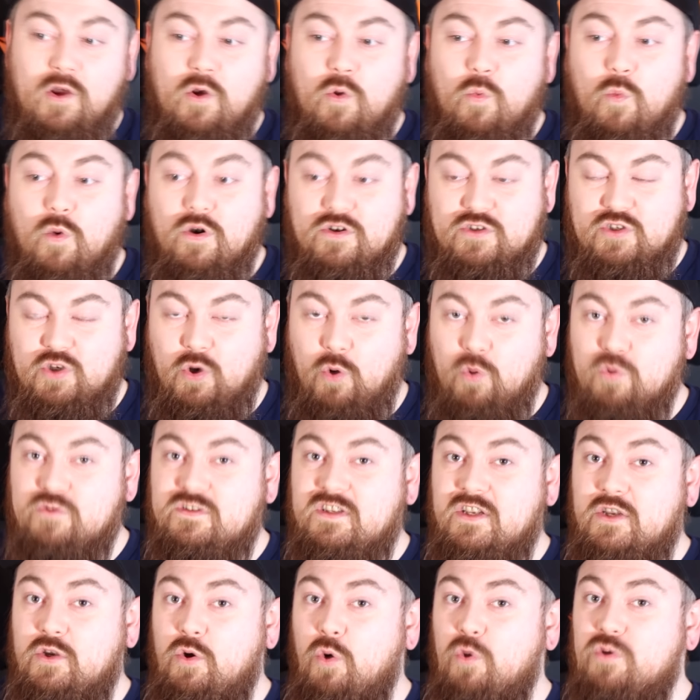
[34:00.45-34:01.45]
were told
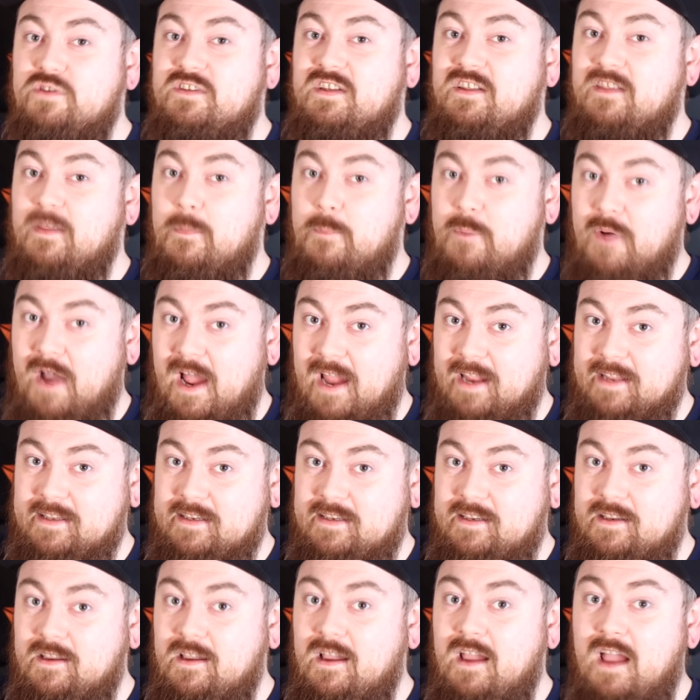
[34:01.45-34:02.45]
to go to the
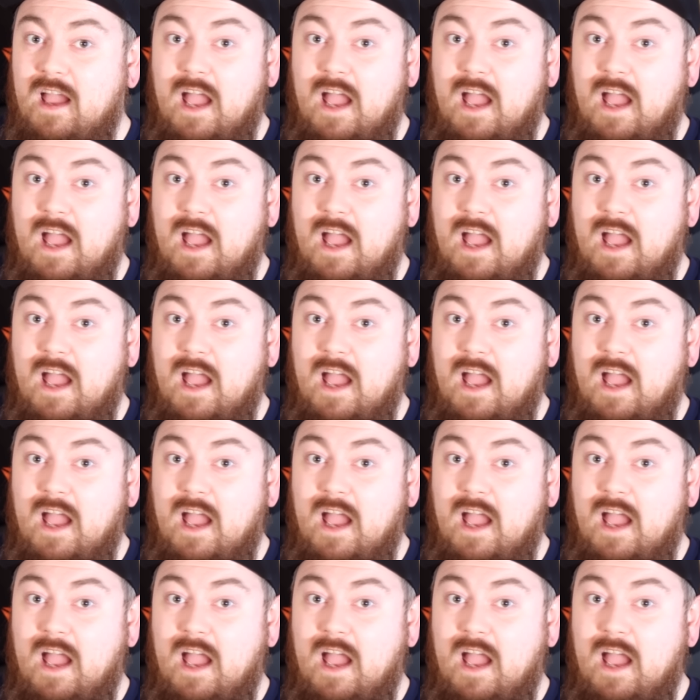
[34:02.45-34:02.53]
bank